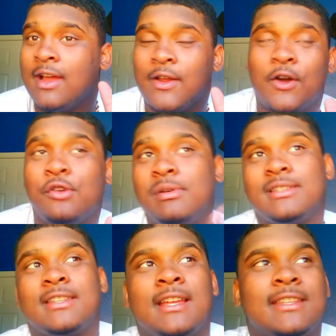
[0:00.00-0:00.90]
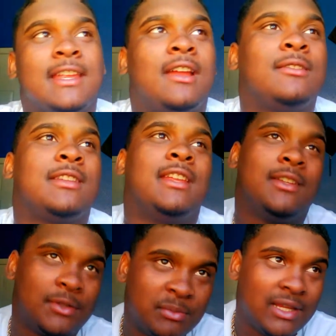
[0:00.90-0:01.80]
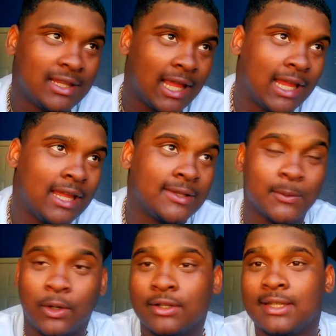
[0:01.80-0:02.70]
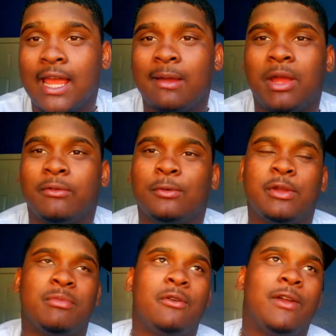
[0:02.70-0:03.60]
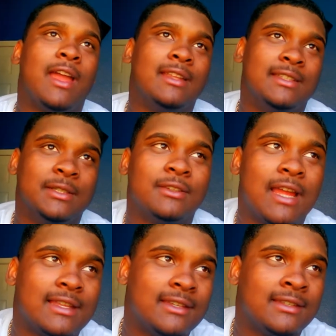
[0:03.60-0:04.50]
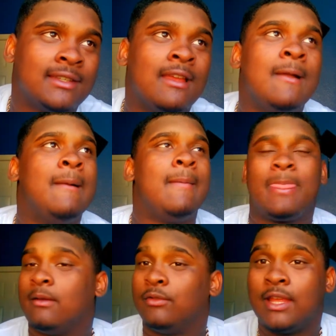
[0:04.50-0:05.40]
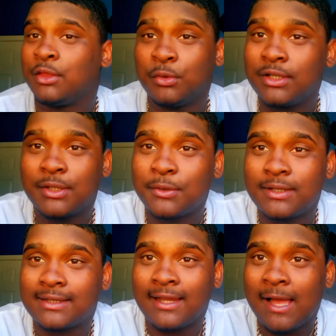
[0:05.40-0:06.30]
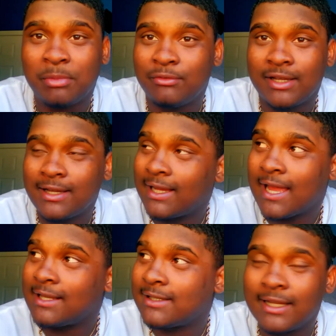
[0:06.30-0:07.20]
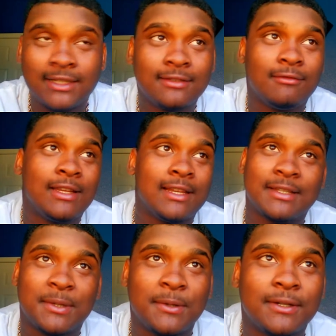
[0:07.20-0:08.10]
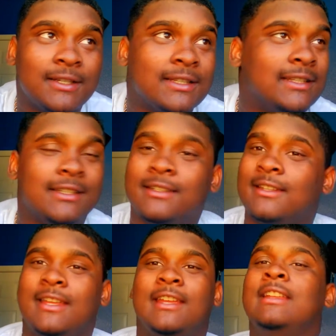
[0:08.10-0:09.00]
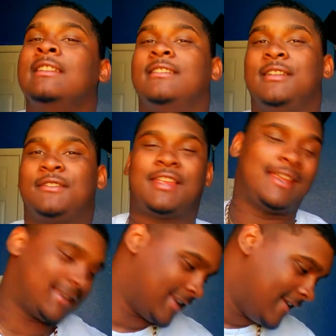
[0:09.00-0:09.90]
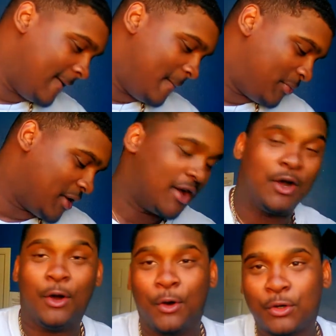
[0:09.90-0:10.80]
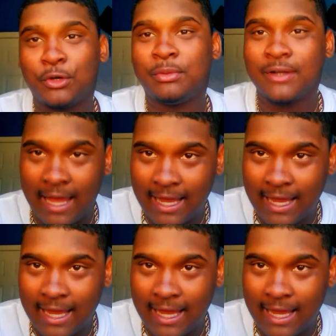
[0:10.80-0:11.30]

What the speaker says: and a whole bunch of touchdowns, and it was me and that kid's worst game ever. We both had 0 catches. They threw it to us a lot, but we couldn't catch nothing. We didn't score nothing, and it's just a horrible